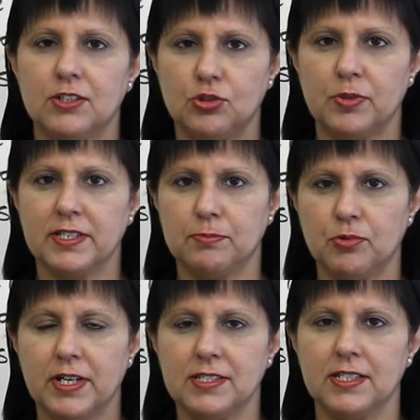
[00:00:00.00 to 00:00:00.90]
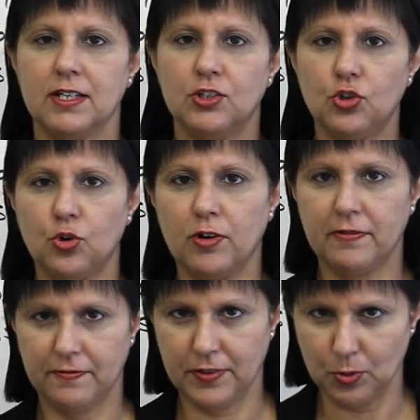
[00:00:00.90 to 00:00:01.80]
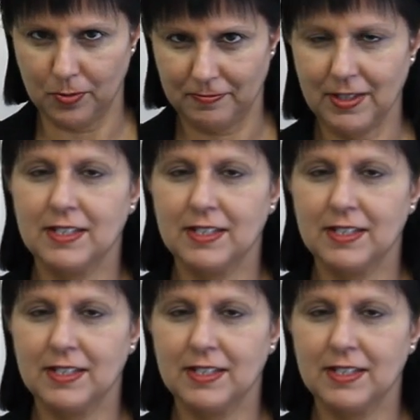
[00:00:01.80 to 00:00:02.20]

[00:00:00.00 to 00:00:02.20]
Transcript: to express your view.